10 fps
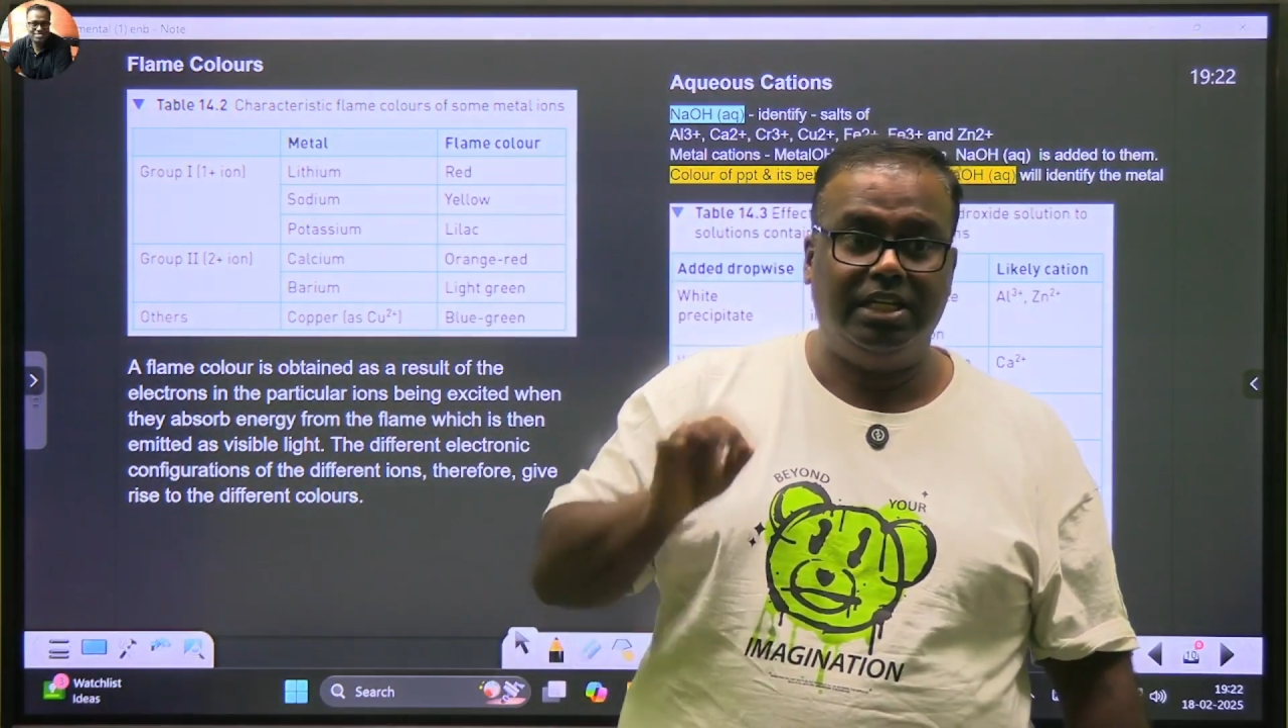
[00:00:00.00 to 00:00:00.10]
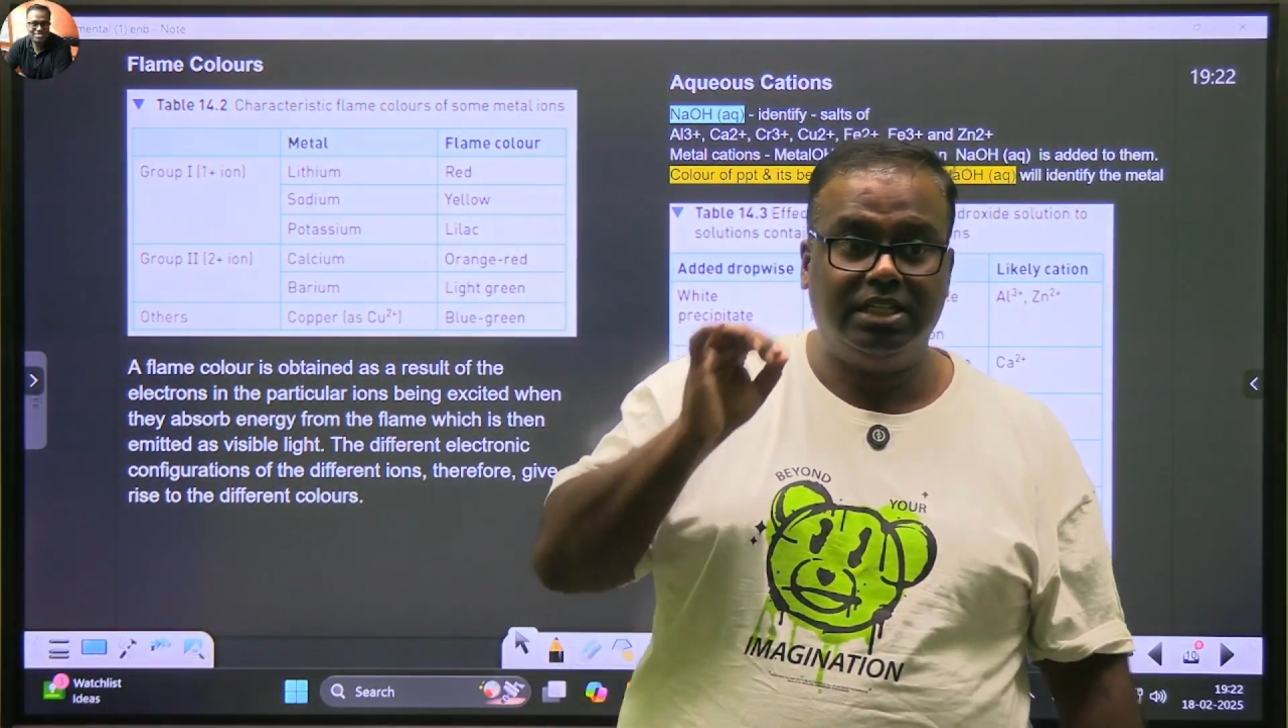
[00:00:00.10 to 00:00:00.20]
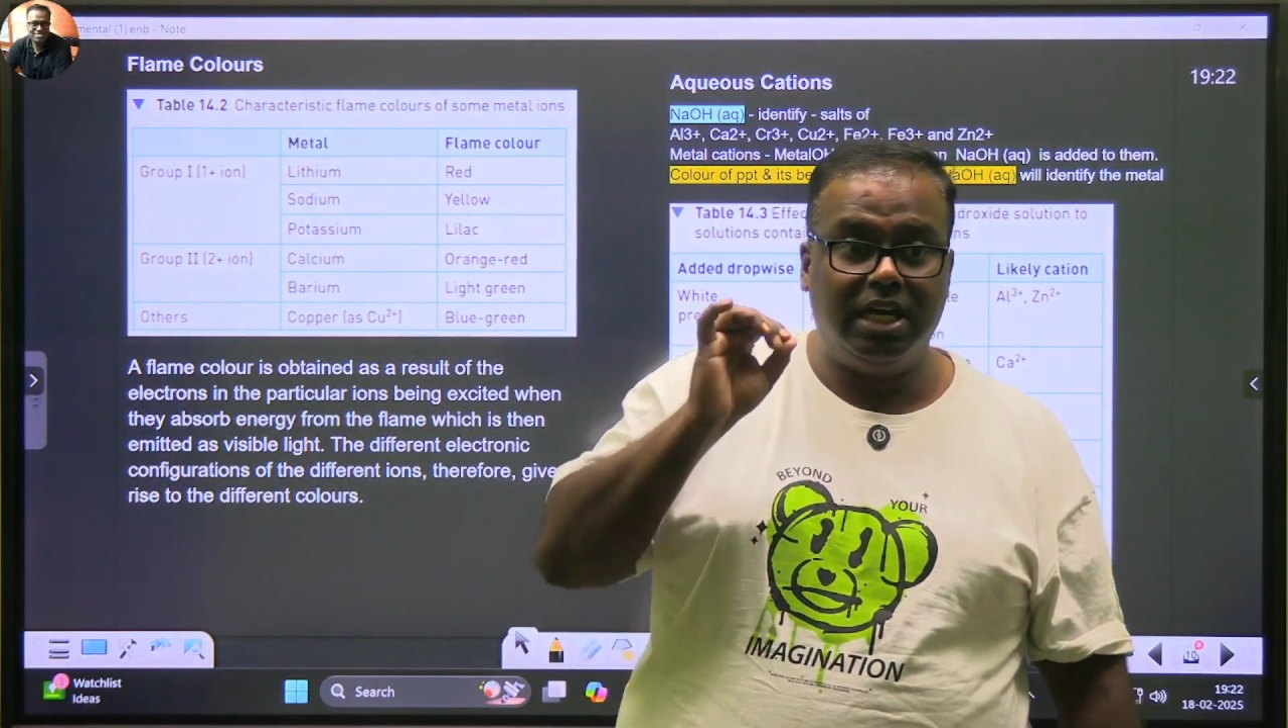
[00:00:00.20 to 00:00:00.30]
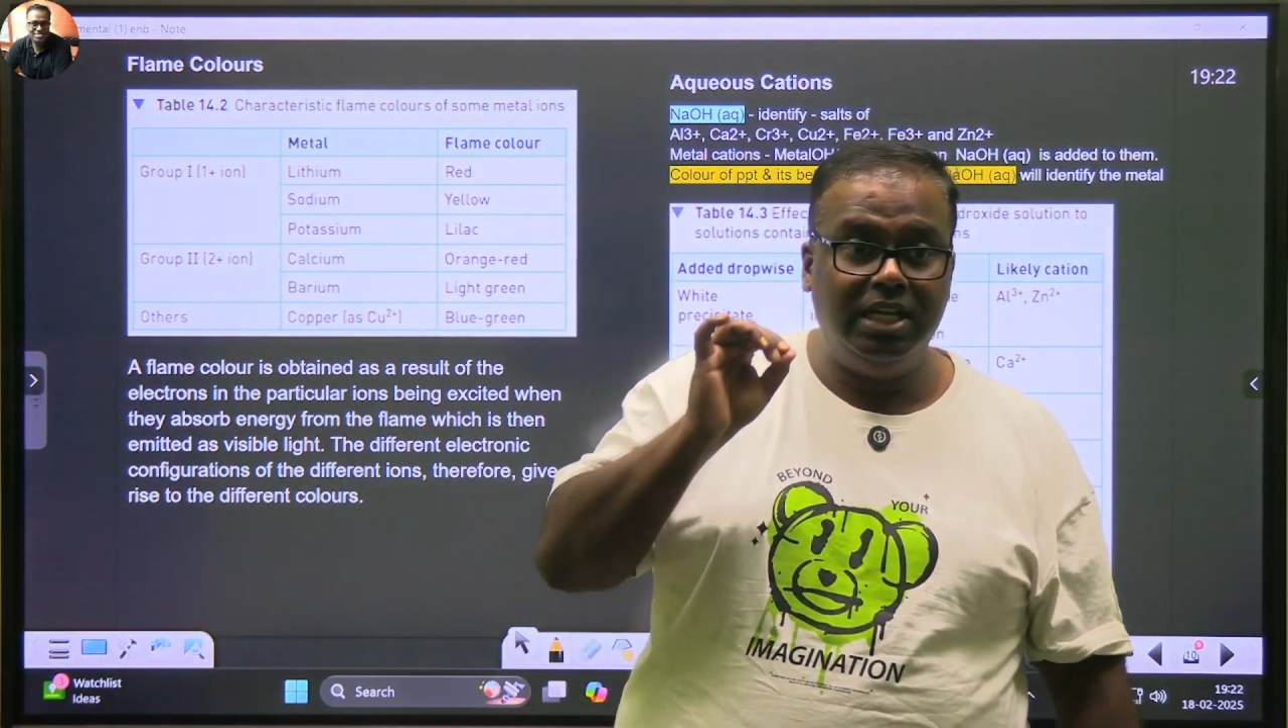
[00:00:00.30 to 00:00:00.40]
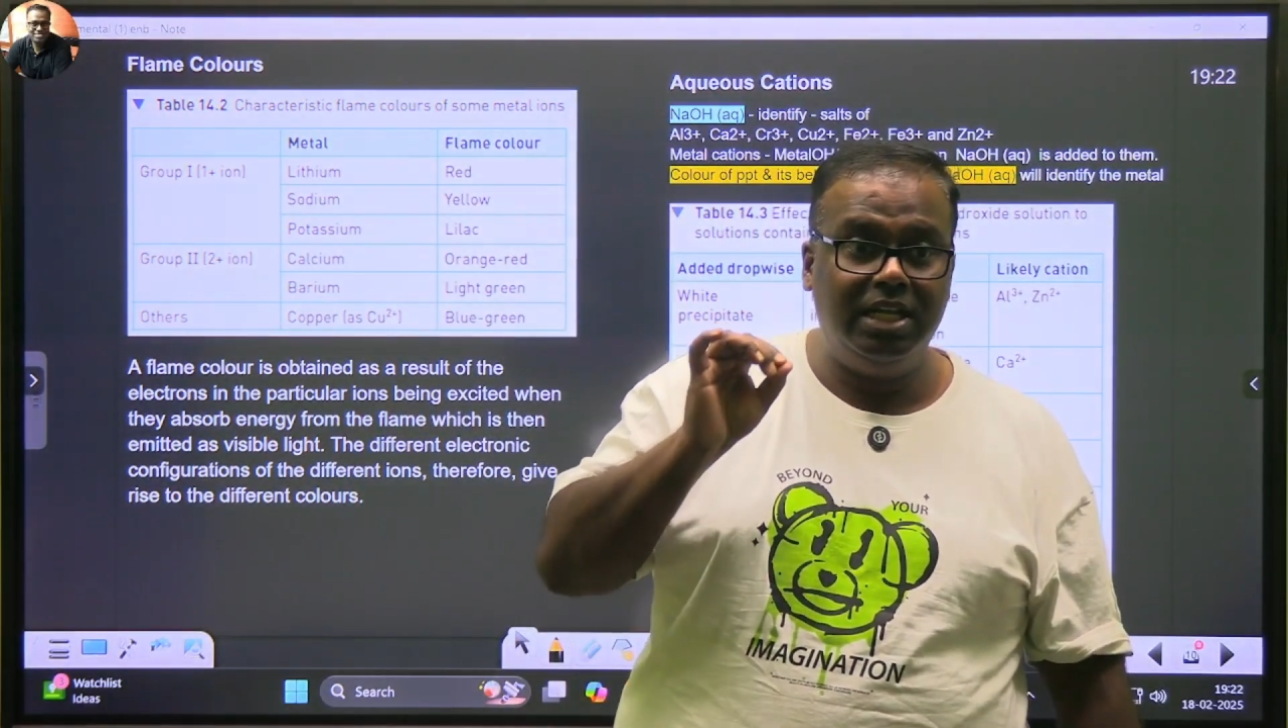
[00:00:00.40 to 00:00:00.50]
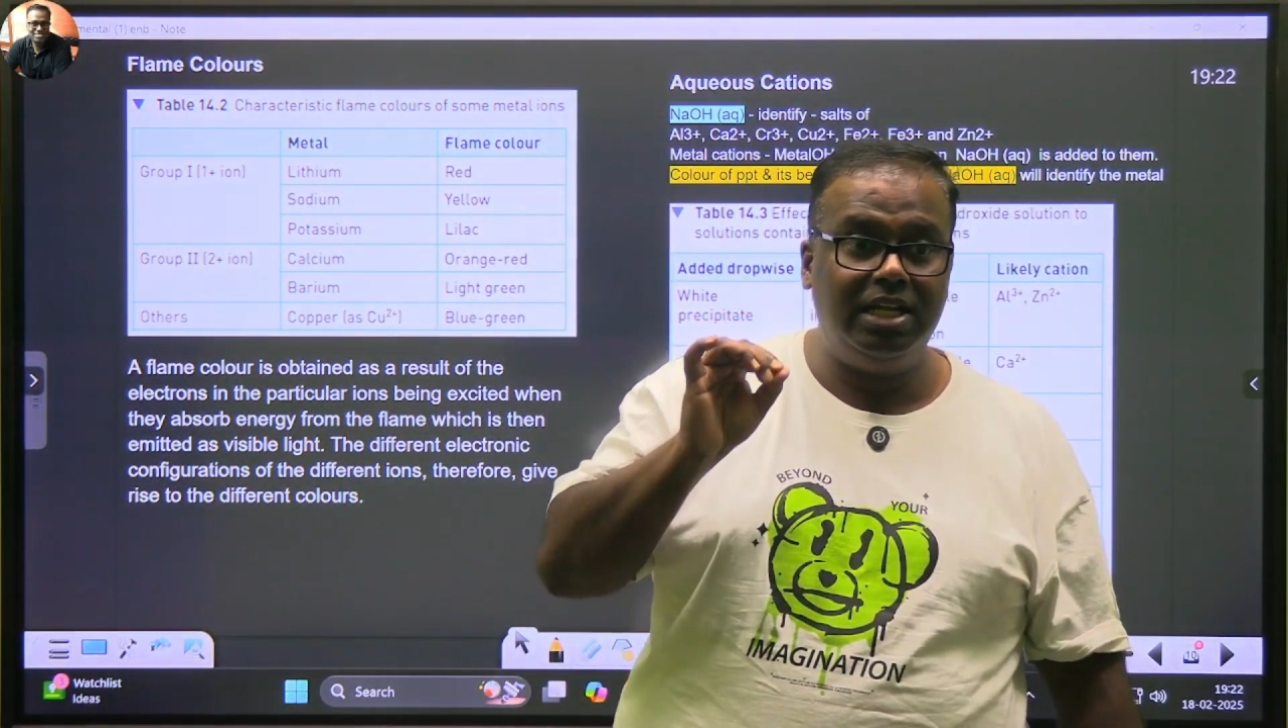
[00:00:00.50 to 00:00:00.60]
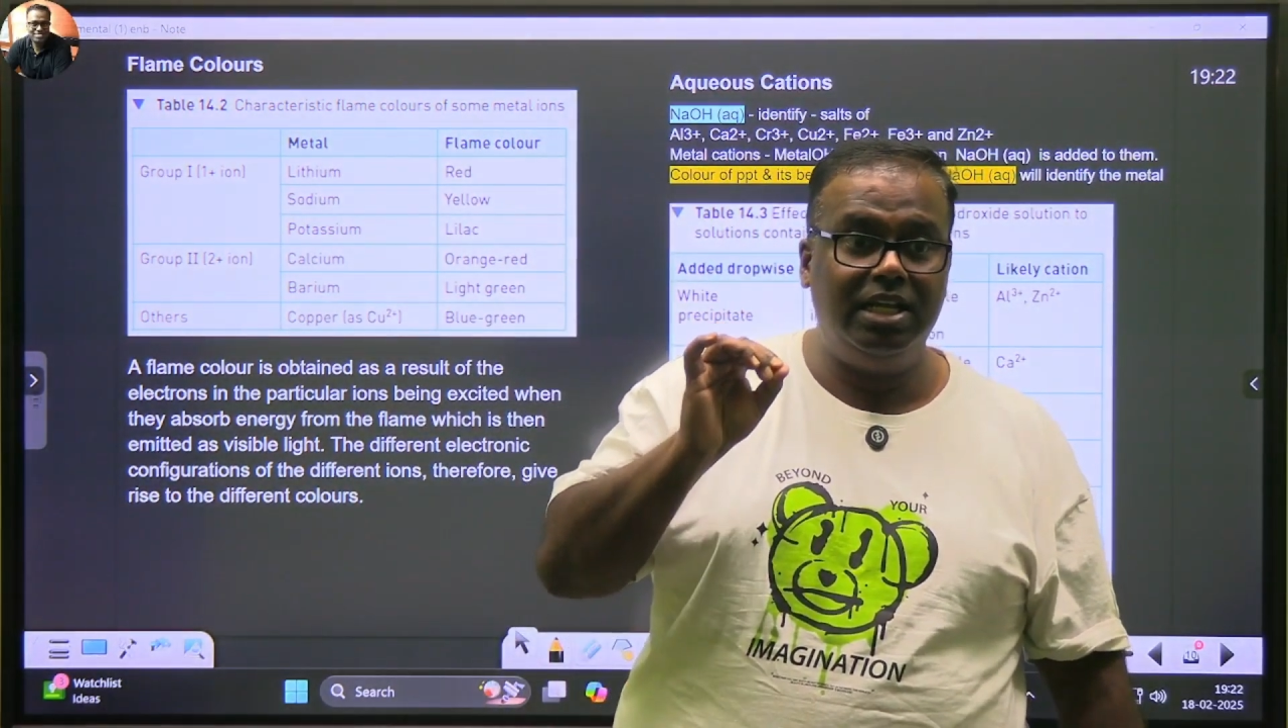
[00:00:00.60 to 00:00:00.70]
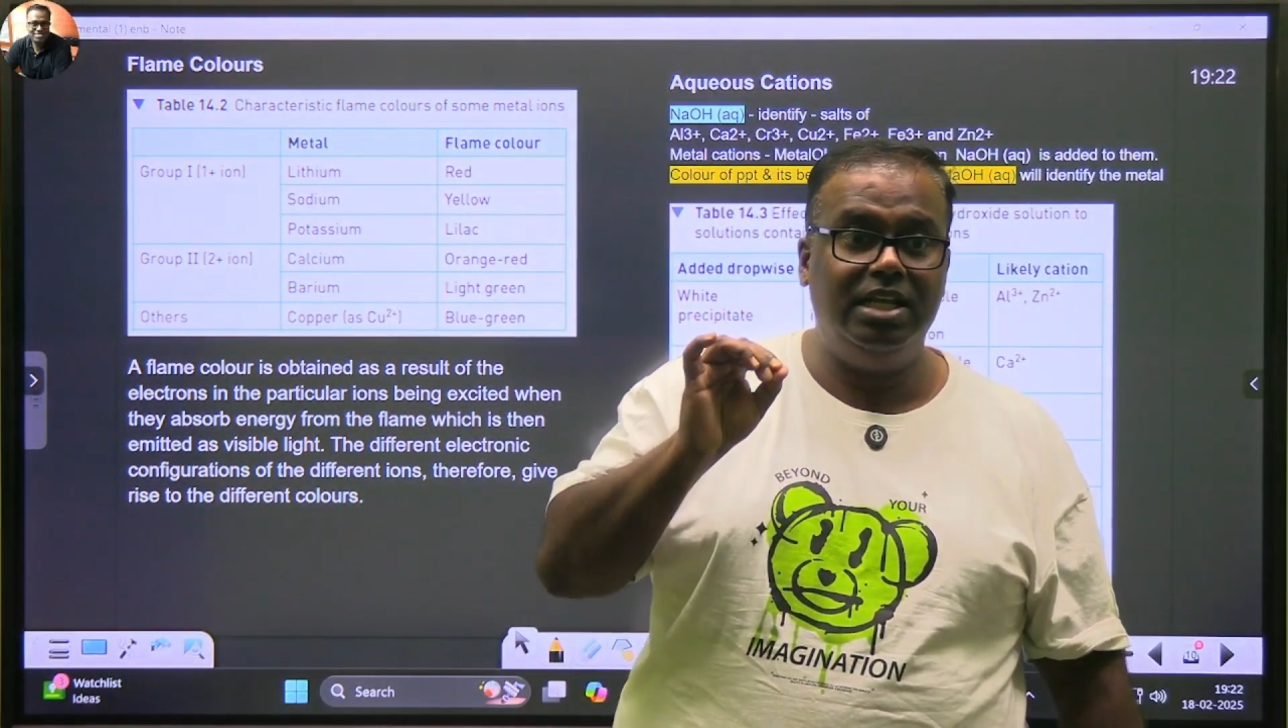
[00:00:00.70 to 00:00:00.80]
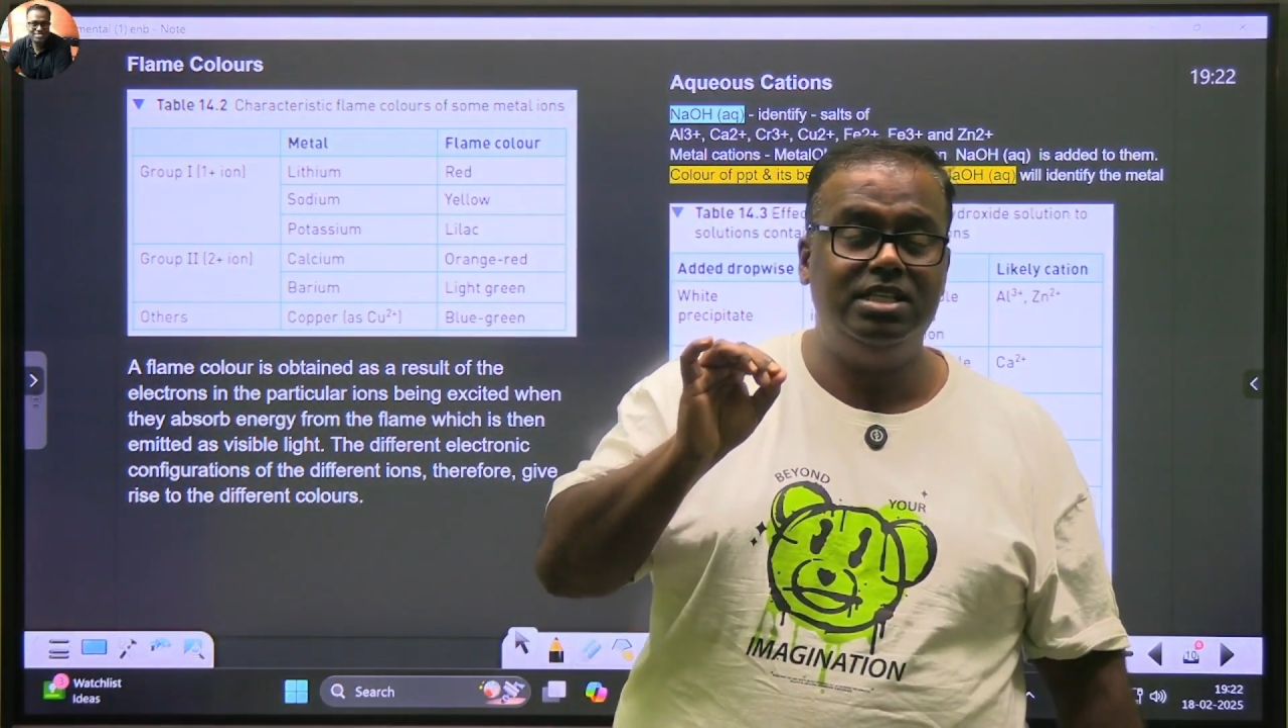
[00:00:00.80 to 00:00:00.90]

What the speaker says: color is